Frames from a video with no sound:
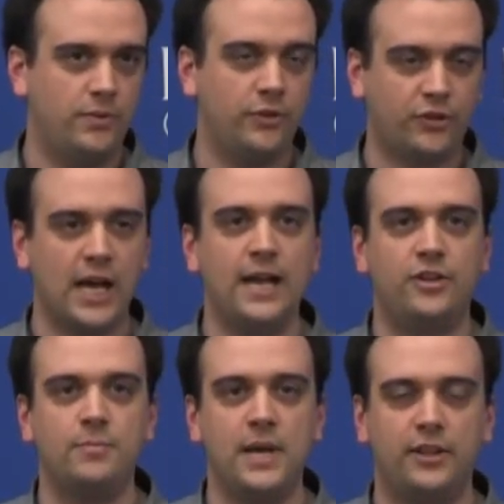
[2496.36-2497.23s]

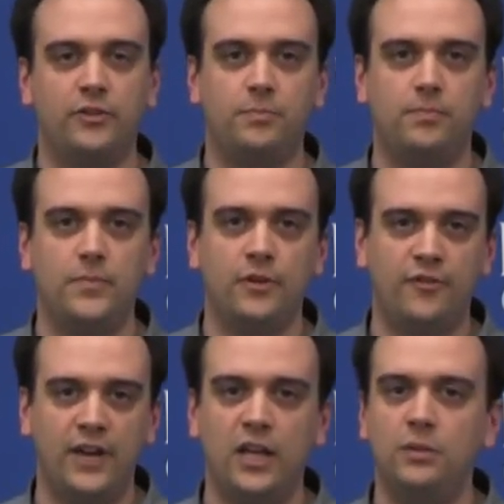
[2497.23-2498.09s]
decide to make this
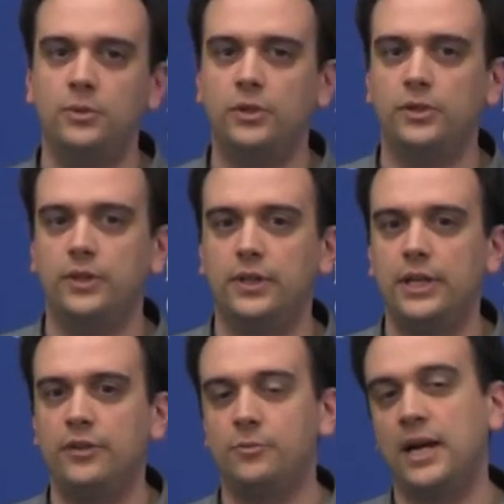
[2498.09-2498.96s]
available
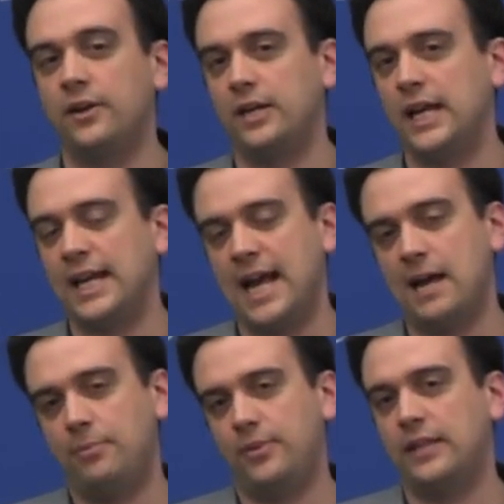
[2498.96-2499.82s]
either by an
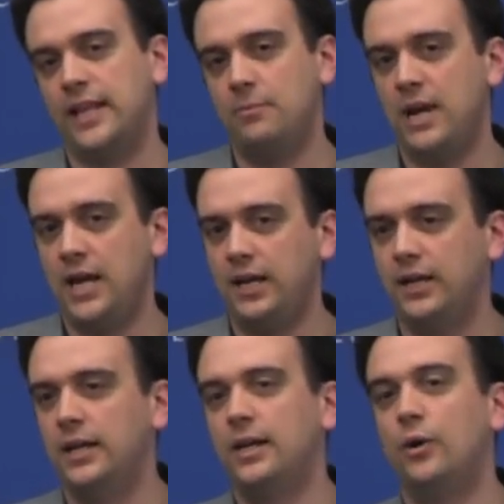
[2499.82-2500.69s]
app that they
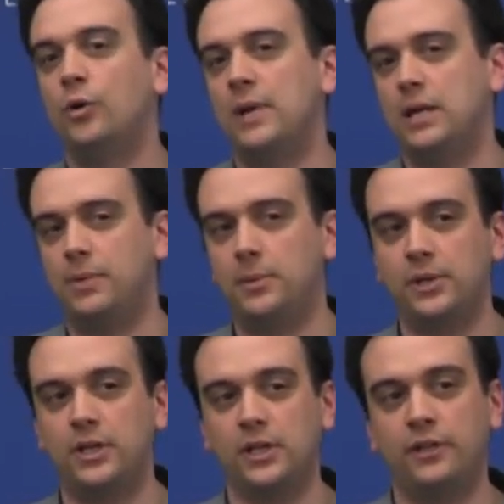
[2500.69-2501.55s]
make or make it
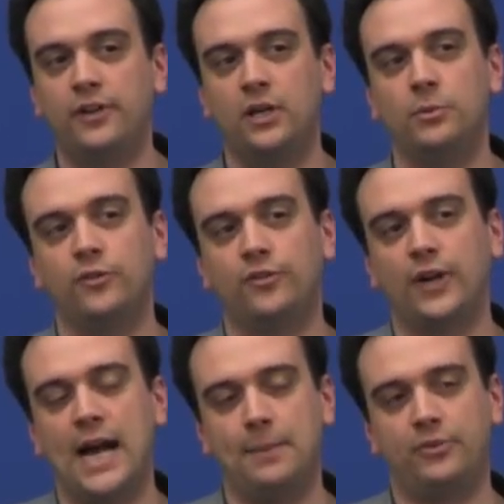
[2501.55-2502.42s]
publicly available
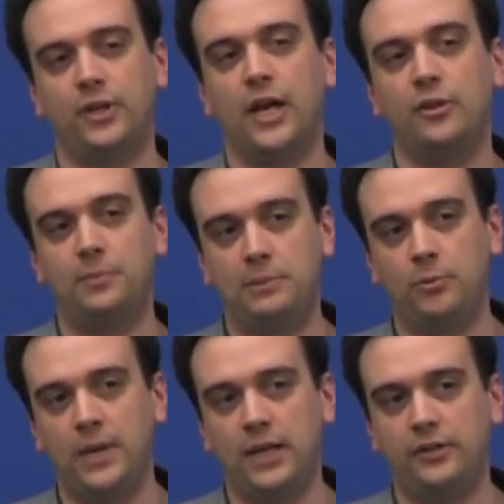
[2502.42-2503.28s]
for apps that other
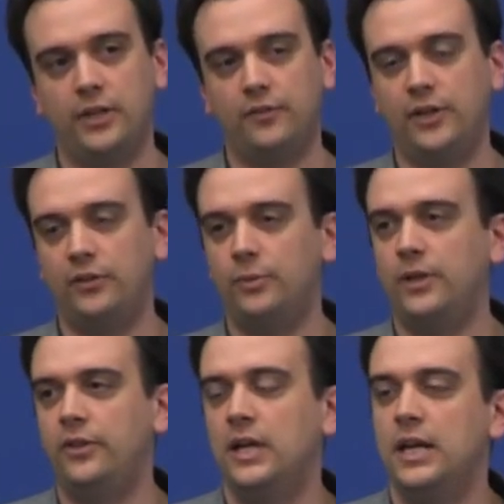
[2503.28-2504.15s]
people make to interface
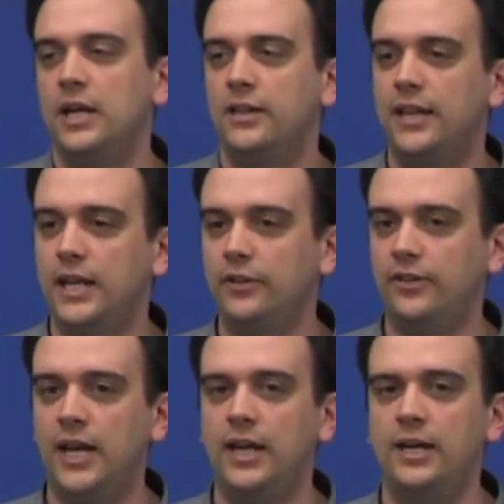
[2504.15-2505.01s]
with. Yeah. They can
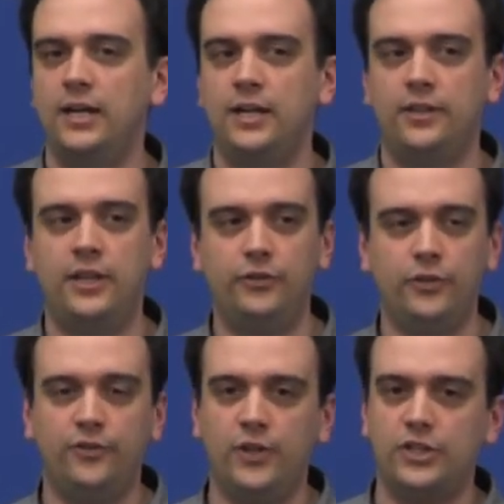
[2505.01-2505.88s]
say, these
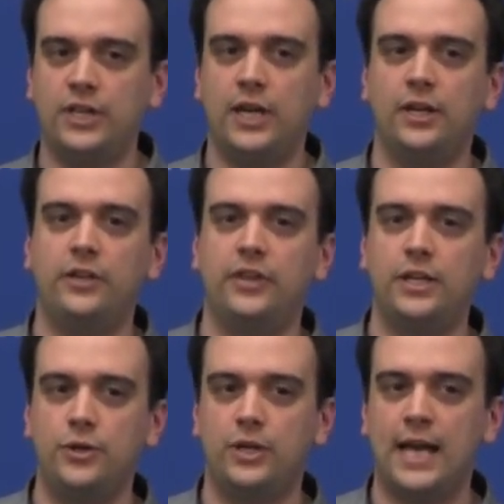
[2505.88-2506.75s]
are the functionalities
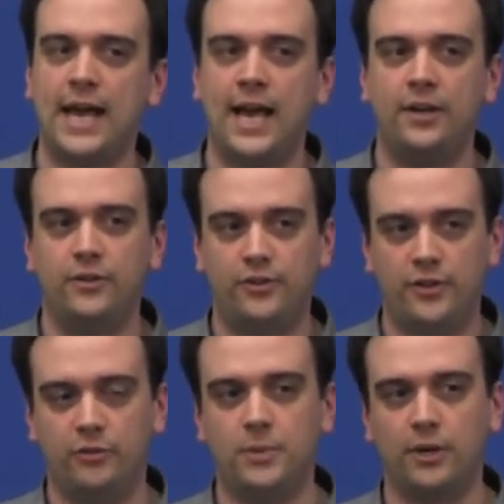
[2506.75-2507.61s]
that you can add
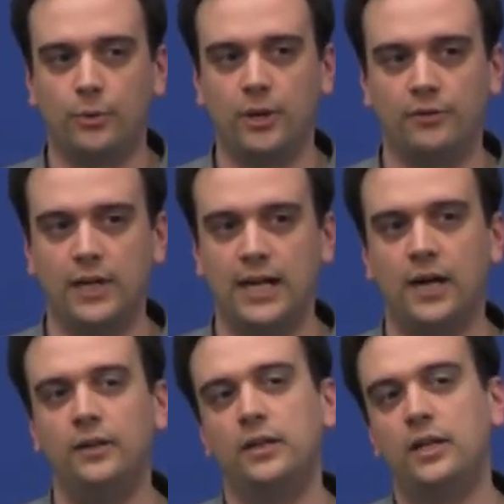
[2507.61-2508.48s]
to this microwave right
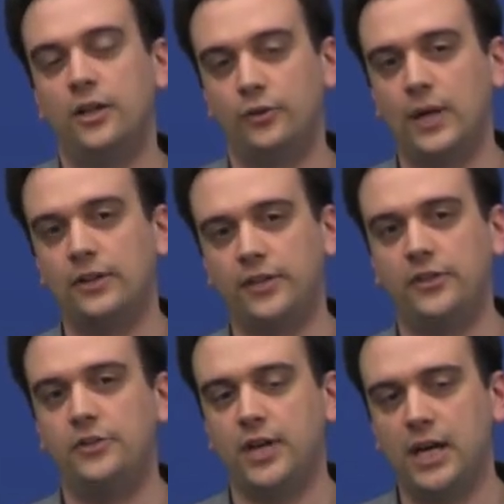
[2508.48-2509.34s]
now. So I can
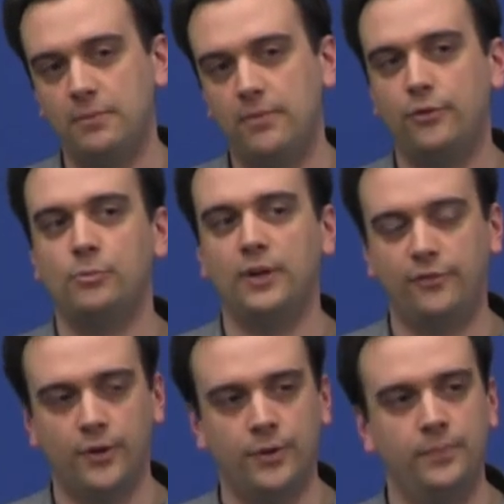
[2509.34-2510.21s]
set the time through my
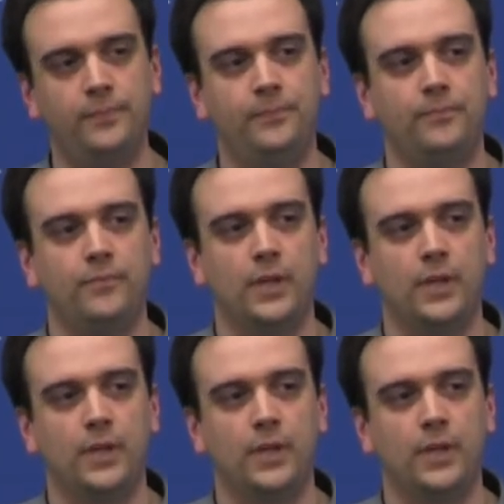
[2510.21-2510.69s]
phone